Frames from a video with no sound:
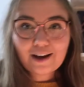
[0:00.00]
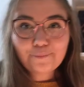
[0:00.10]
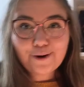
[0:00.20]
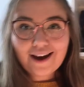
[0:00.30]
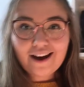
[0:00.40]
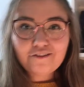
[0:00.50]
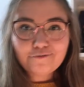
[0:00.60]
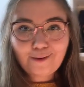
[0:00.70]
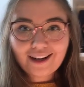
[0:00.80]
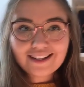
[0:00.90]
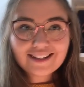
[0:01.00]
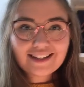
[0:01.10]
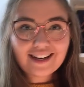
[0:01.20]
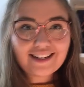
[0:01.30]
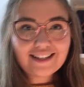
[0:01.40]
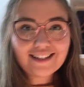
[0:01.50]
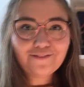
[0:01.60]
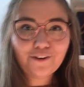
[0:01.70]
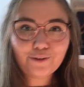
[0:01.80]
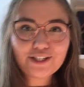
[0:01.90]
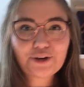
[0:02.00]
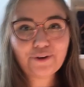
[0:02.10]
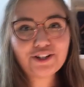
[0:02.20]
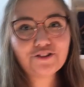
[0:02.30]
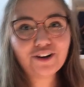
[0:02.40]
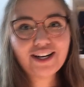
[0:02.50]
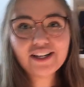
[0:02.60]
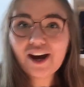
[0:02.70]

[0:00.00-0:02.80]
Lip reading: up we have Muggle Studies, for which I want to read